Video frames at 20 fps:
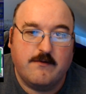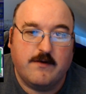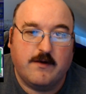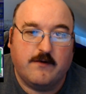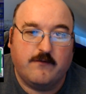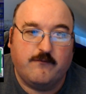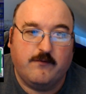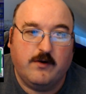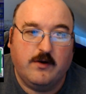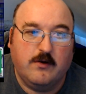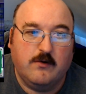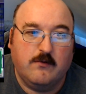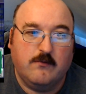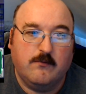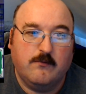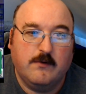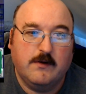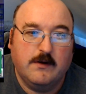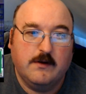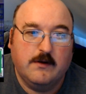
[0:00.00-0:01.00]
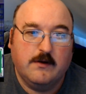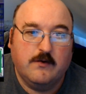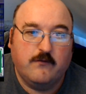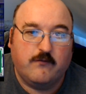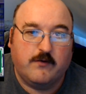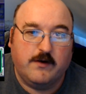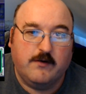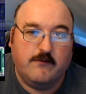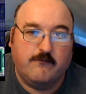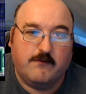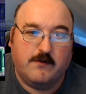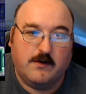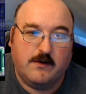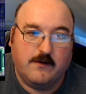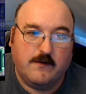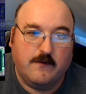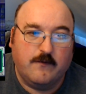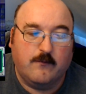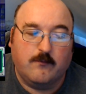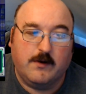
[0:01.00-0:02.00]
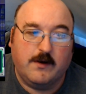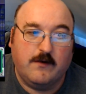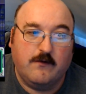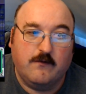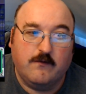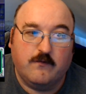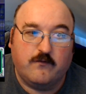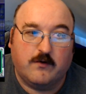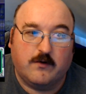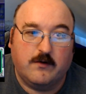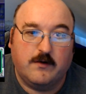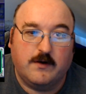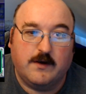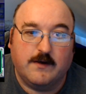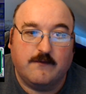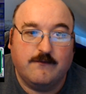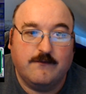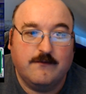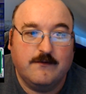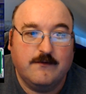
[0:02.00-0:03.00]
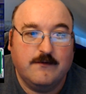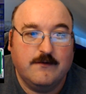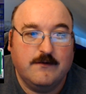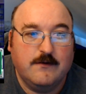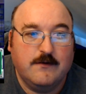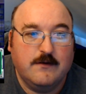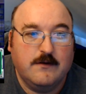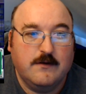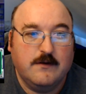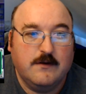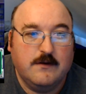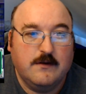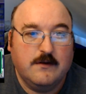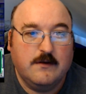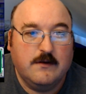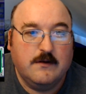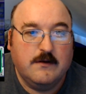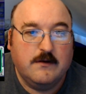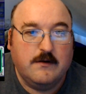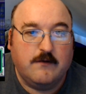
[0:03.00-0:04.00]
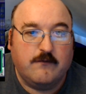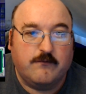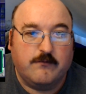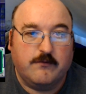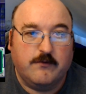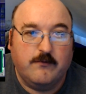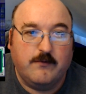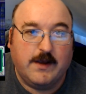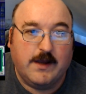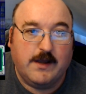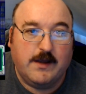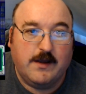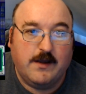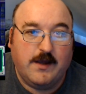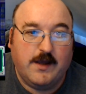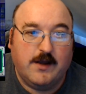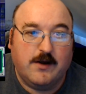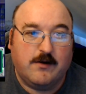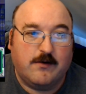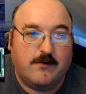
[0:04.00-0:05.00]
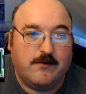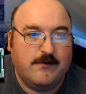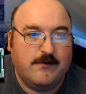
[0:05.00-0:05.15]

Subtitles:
As for you, try to find another way to the target. It's located here.